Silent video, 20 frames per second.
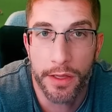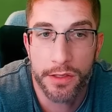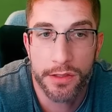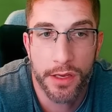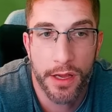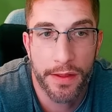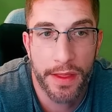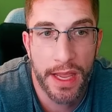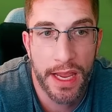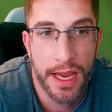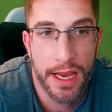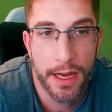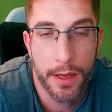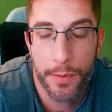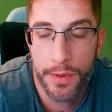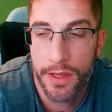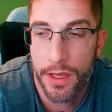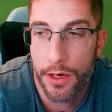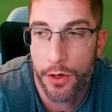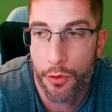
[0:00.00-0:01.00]
It's like they're hitting it
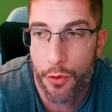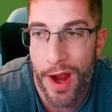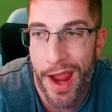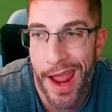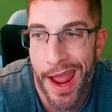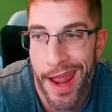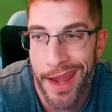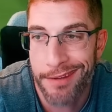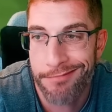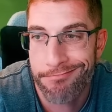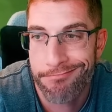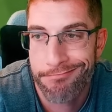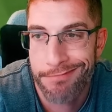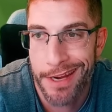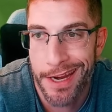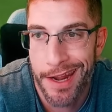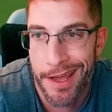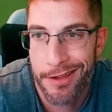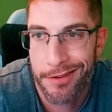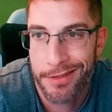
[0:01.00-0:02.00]
with a gran,
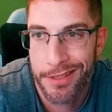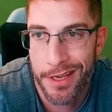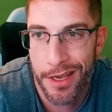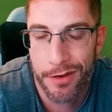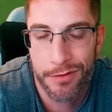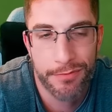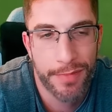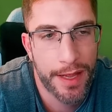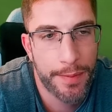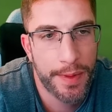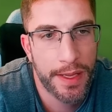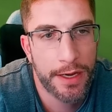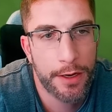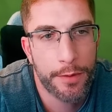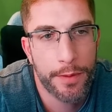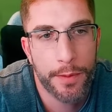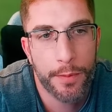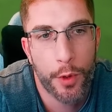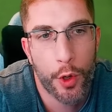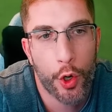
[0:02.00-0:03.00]
you know, so maybe a
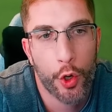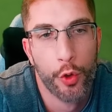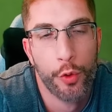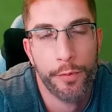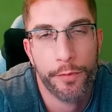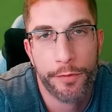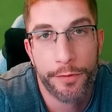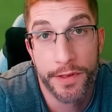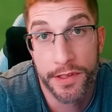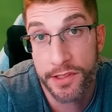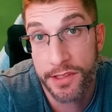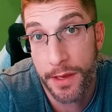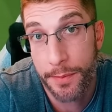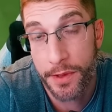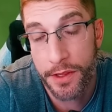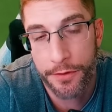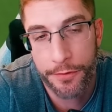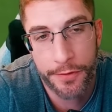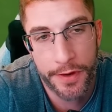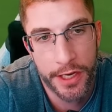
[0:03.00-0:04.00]
little bit more oomph in some
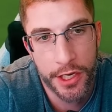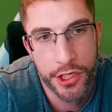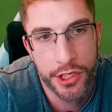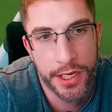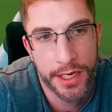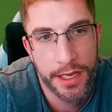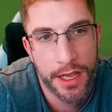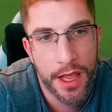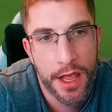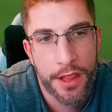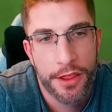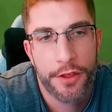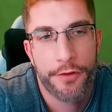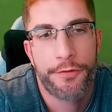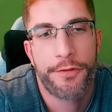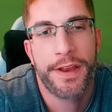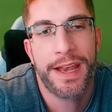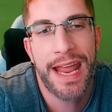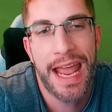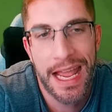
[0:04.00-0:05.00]
of the finishing. The
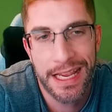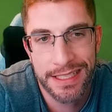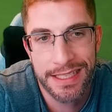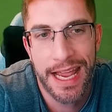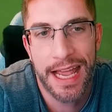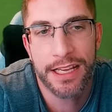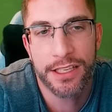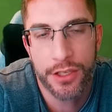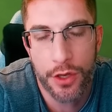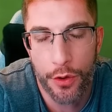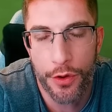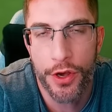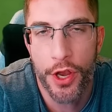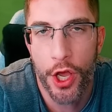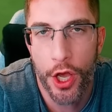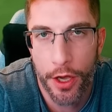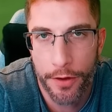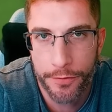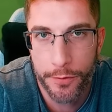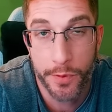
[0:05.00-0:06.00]
finesse has got
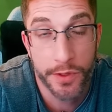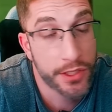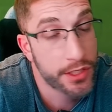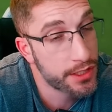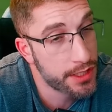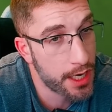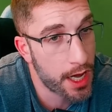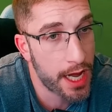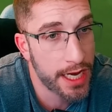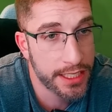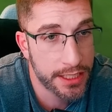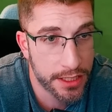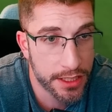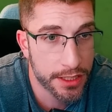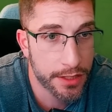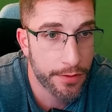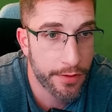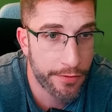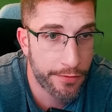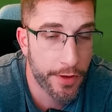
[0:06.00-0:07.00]
nerfed, which is nice,
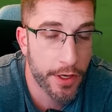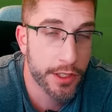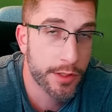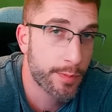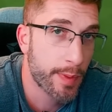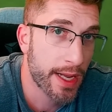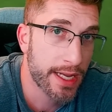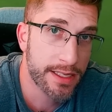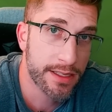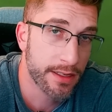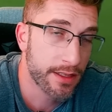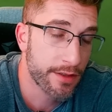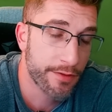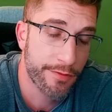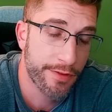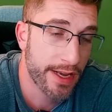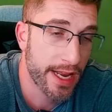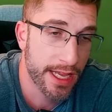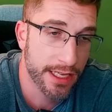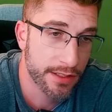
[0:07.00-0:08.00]
because on the first beta, the
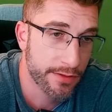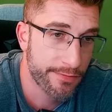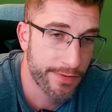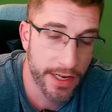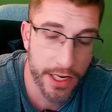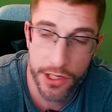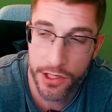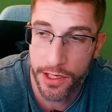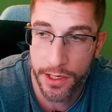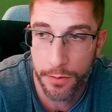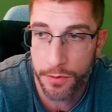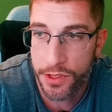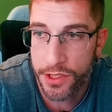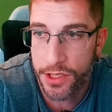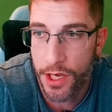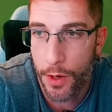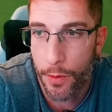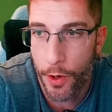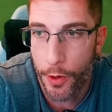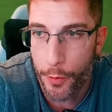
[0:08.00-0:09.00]
finesse finishing was
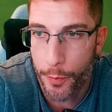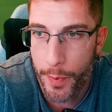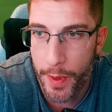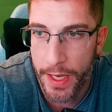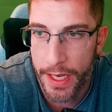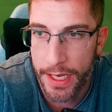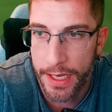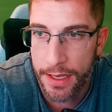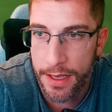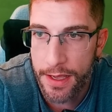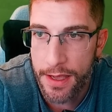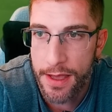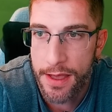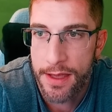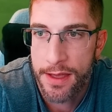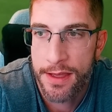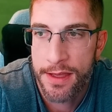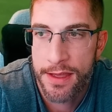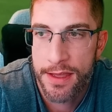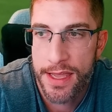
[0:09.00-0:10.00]
so OP.
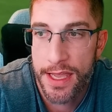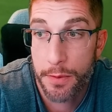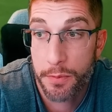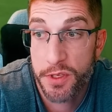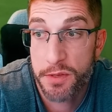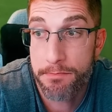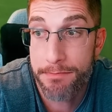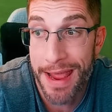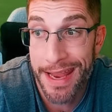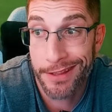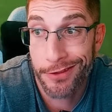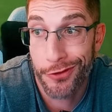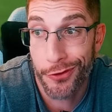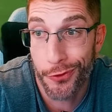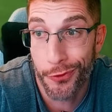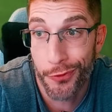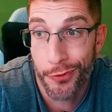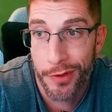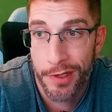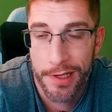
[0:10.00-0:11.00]
It was mental.